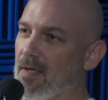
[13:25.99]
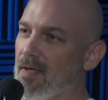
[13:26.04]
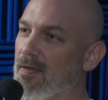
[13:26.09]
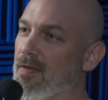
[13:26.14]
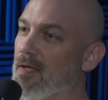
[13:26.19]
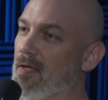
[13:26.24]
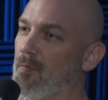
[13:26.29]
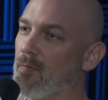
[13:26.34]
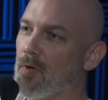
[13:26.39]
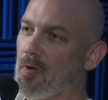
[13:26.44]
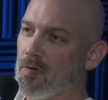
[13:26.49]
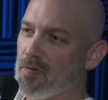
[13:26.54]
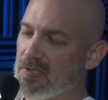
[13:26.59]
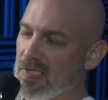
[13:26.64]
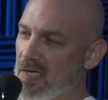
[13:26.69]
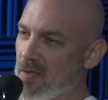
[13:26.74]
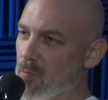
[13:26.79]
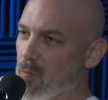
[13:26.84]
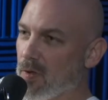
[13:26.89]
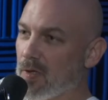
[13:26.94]
Yes. Theom goes
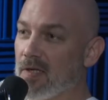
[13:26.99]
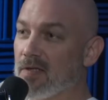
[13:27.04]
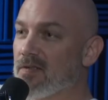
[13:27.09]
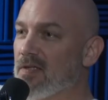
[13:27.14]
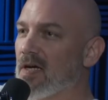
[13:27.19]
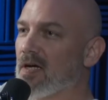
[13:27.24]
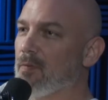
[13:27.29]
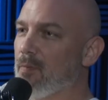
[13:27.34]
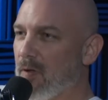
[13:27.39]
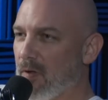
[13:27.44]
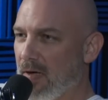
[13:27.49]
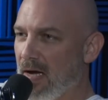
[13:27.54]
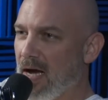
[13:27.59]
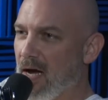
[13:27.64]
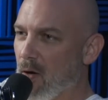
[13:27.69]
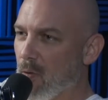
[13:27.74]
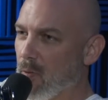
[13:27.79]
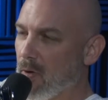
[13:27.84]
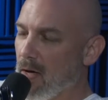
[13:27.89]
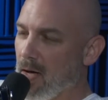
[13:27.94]
in. We're going to talk about
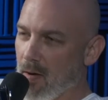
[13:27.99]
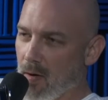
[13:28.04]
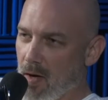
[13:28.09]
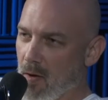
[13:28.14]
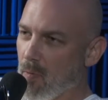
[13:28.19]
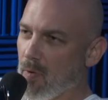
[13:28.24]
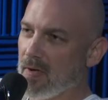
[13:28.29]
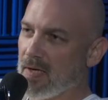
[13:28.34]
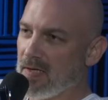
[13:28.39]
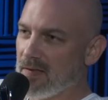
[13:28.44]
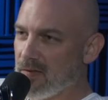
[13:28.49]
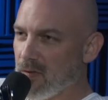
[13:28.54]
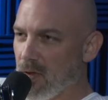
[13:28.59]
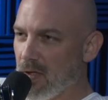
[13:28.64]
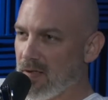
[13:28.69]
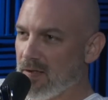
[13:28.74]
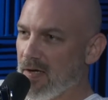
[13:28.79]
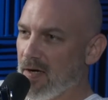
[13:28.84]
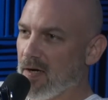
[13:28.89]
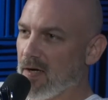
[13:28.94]
how. I want to get to
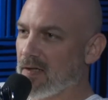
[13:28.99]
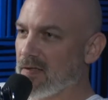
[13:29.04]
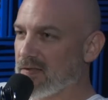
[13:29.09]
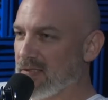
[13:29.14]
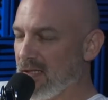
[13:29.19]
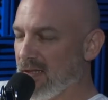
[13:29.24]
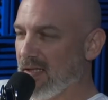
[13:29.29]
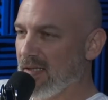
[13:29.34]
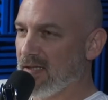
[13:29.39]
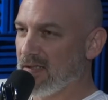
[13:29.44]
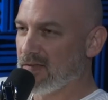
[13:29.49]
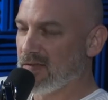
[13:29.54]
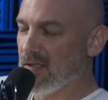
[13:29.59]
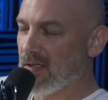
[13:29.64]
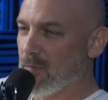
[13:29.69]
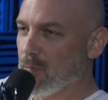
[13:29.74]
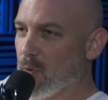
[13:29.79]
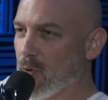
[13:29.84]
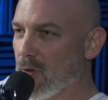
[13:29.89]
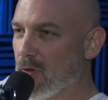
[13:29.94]
Hedera because I think that's an
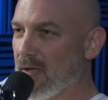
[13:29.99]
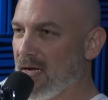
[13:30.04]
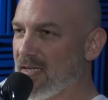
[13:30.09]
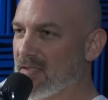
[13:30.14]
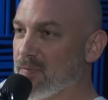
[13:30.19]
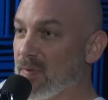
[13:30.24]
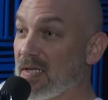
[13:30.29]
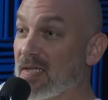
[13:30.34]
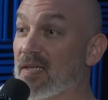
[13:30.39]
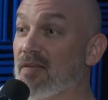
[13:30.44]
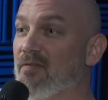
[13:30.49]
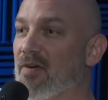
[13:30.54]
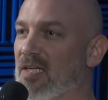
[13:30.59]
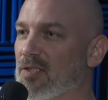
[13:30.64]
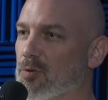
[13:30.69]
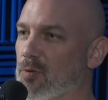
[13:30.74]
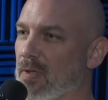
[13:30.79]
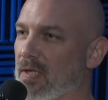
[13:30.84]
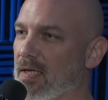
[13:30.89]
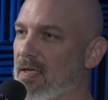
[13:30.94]
important aspect
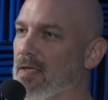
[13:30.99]
eventually.